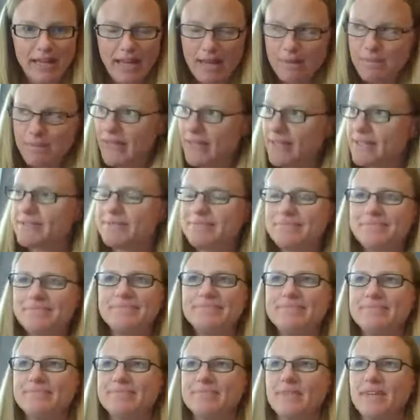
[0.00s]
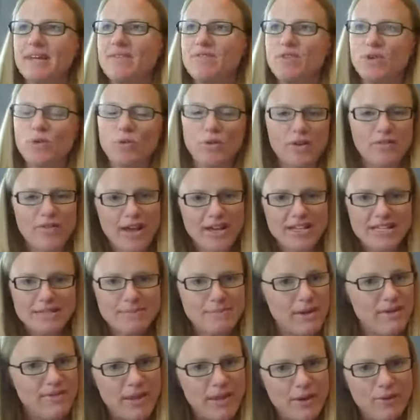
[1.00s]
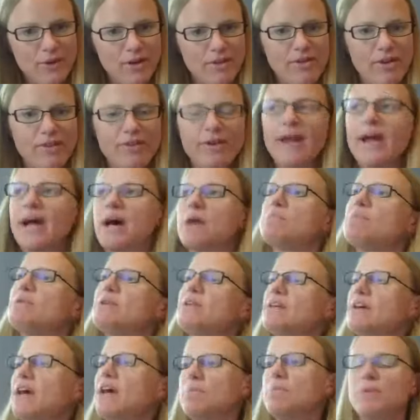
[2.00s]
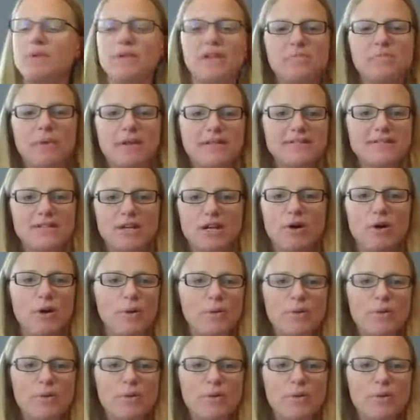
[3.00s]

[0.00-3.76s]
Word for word: I mean, if you would have asked me if that would have ever happened a couple of months ago,